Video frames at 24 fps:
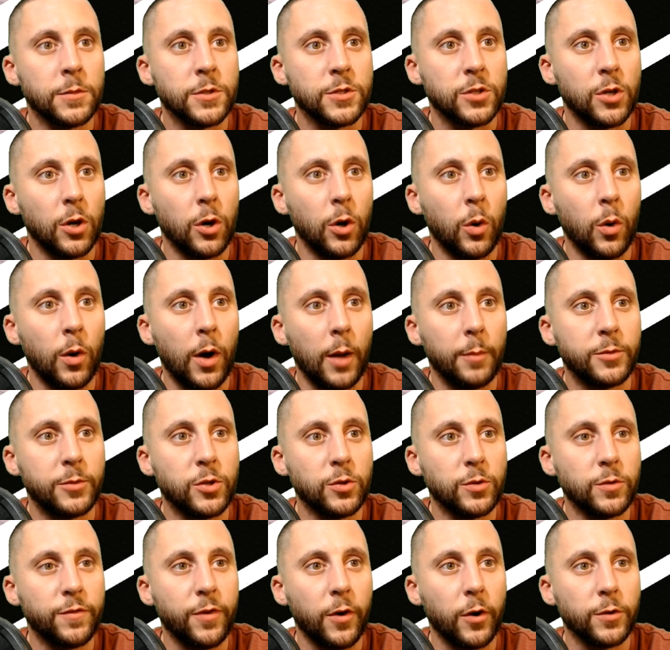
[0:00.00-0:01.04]
So I'm
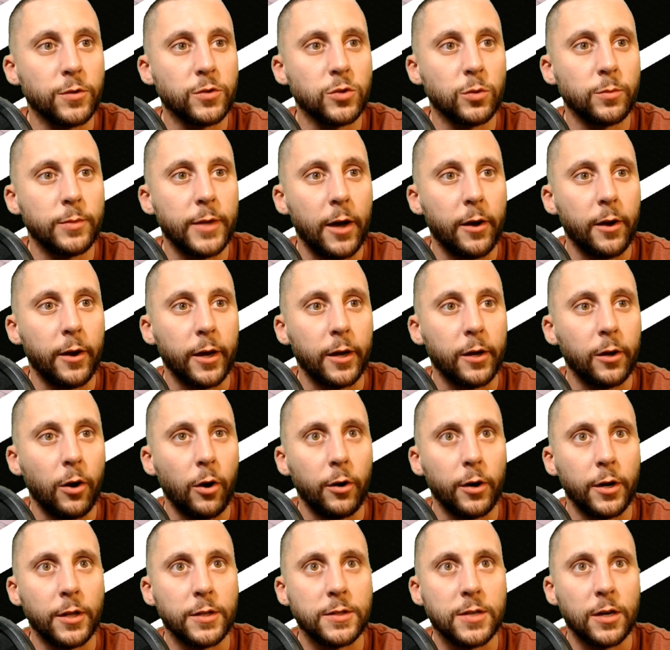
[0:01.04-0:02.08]
too far zoomed out. I can
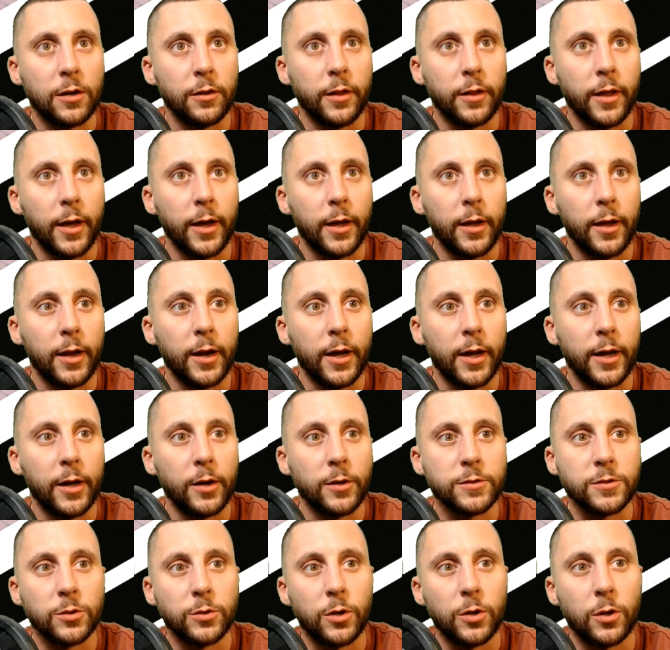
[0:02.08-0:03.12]
already tell that. And I
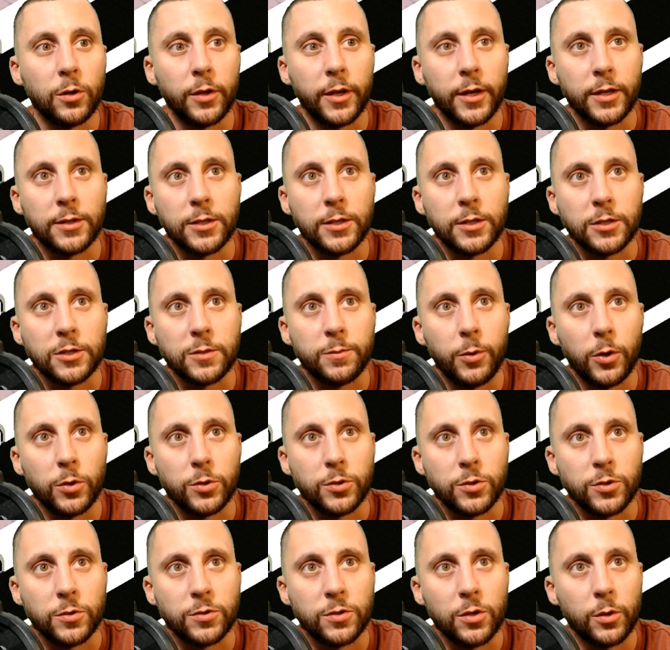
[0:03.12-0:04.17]
also don't like the
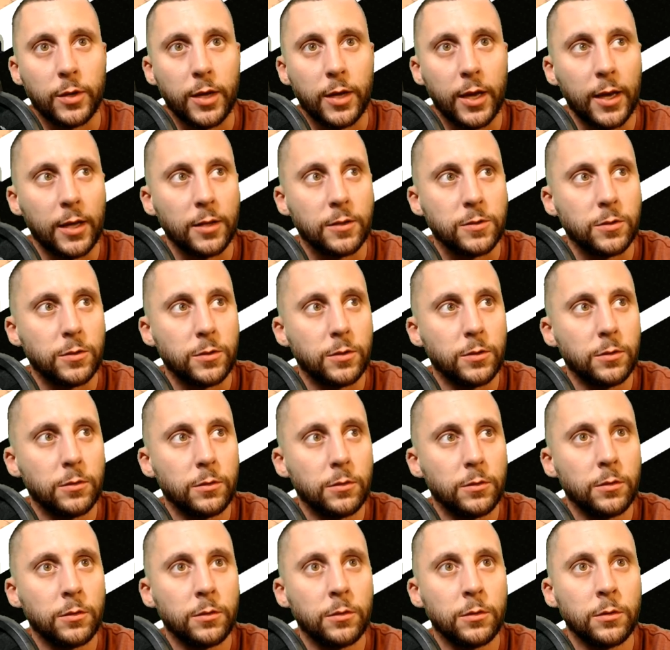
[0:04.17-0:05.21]
exposure. So cancel,
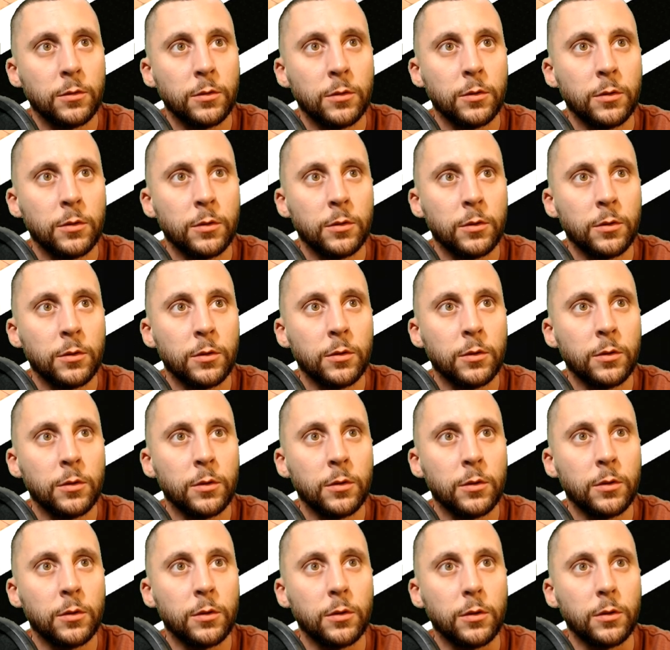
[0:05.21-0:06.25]

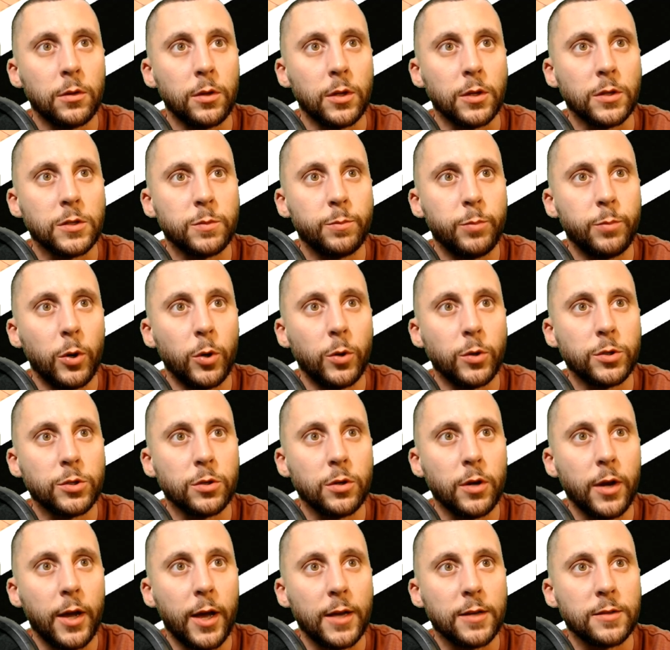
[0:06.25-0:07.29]
the
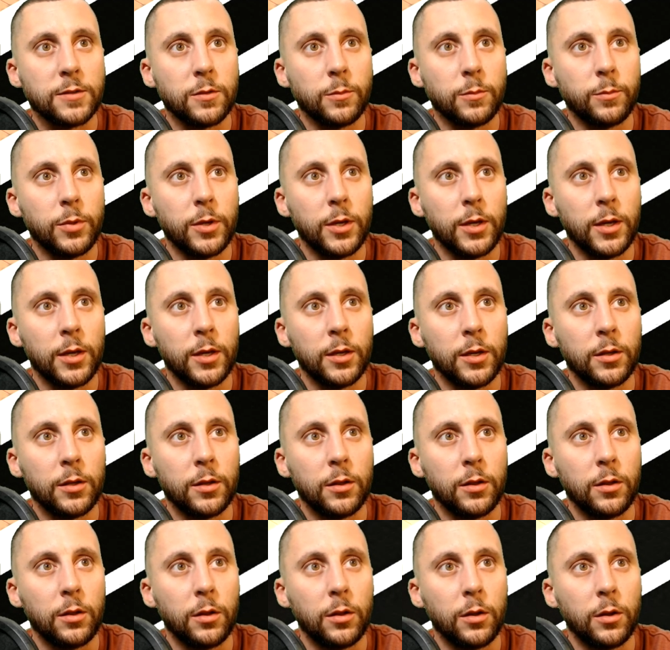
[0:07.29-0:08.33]
exposure has to be
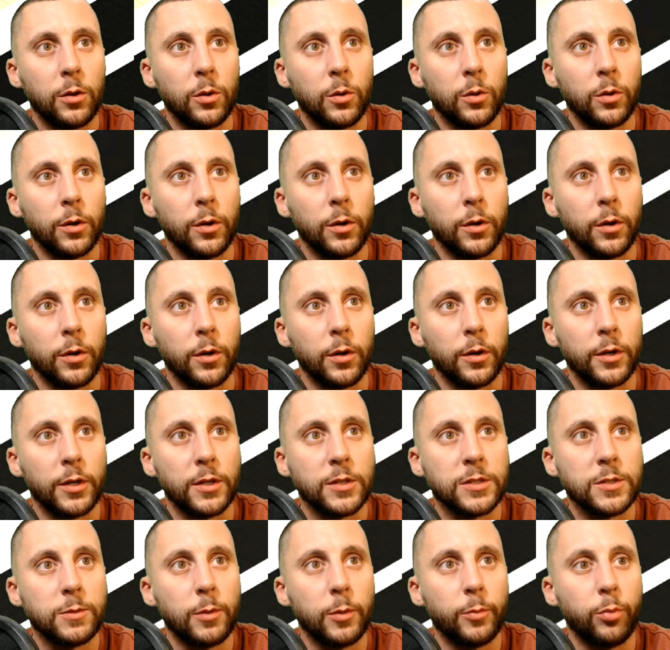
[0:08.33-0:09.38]
lower. It
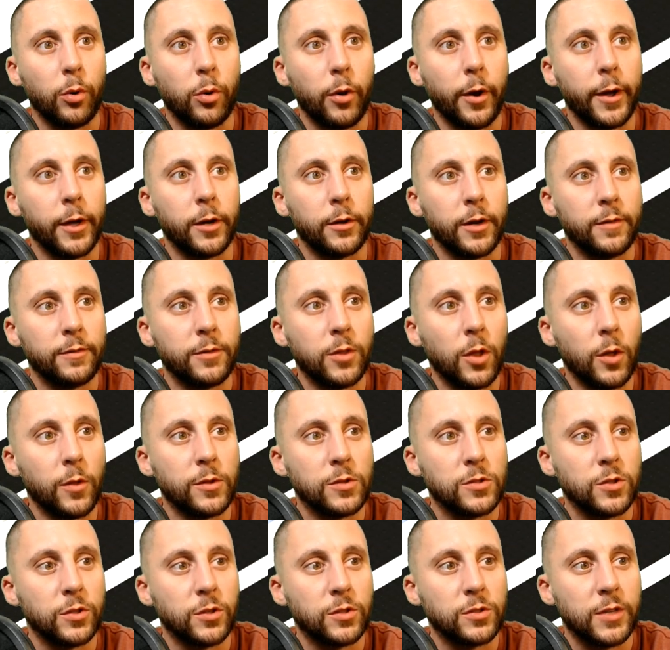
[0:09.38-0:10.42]
needs to be brighter. Even though
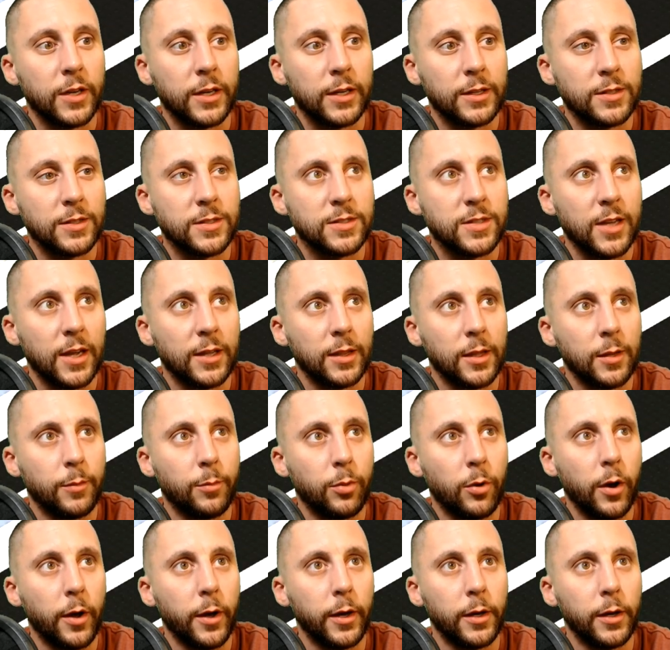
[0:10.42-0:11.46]
this looks like insanely
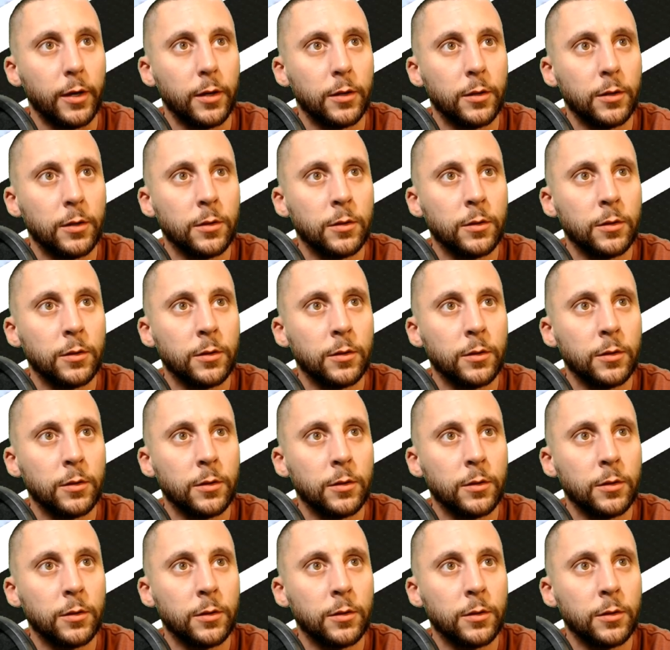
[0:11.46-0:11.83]
bright,